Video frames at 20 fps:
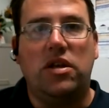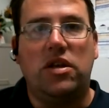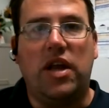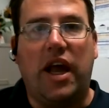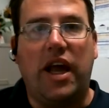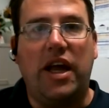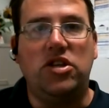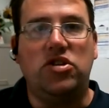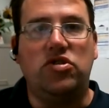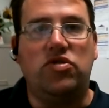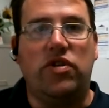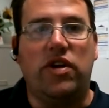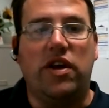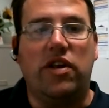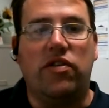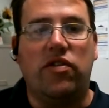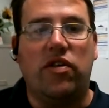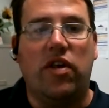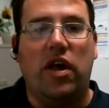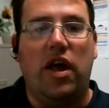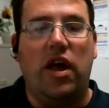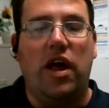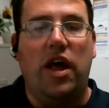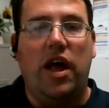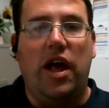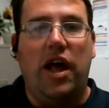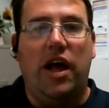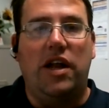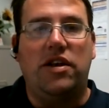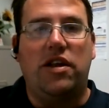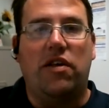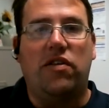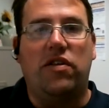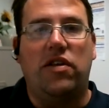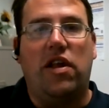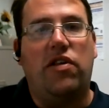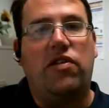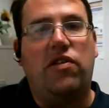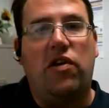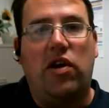dangerous, it doesn't
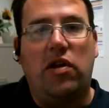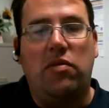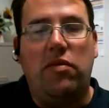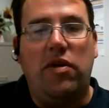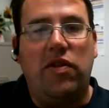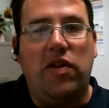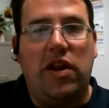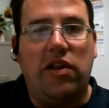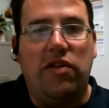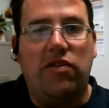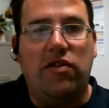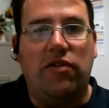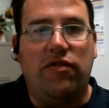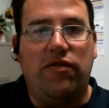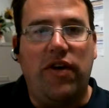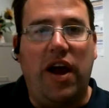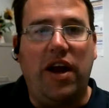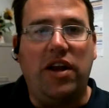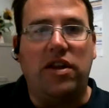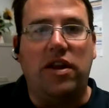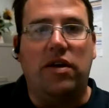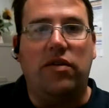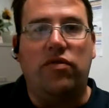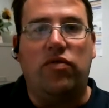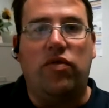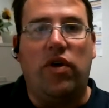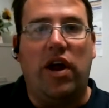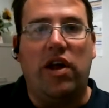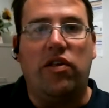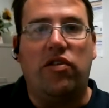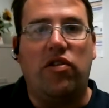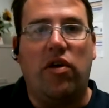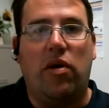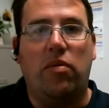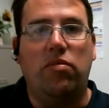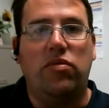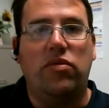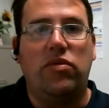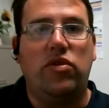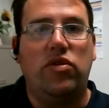necessarily mean that it's defective, right?
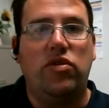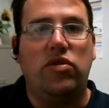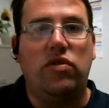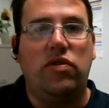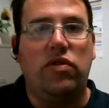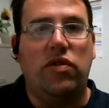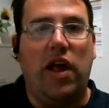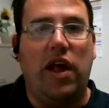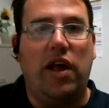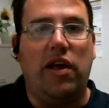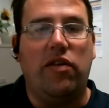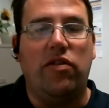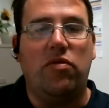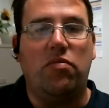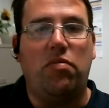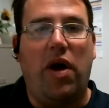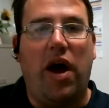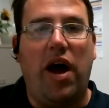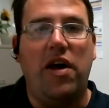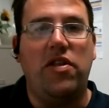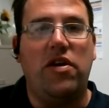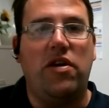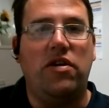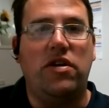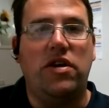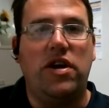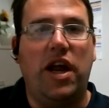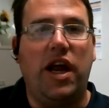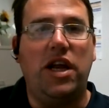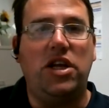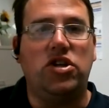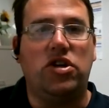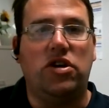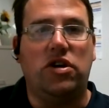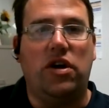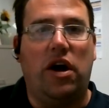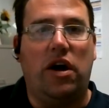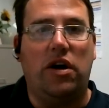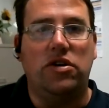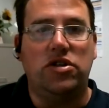Some things by their
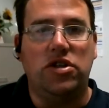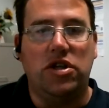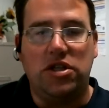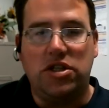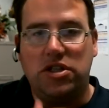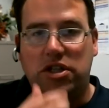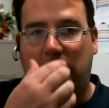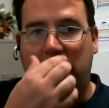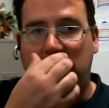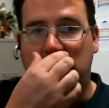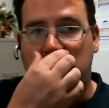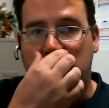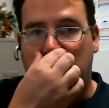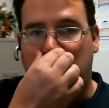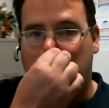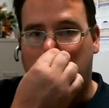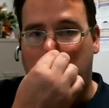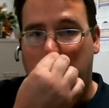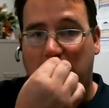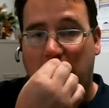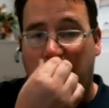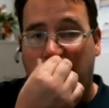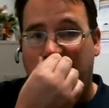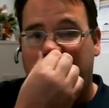nature are just dangerous.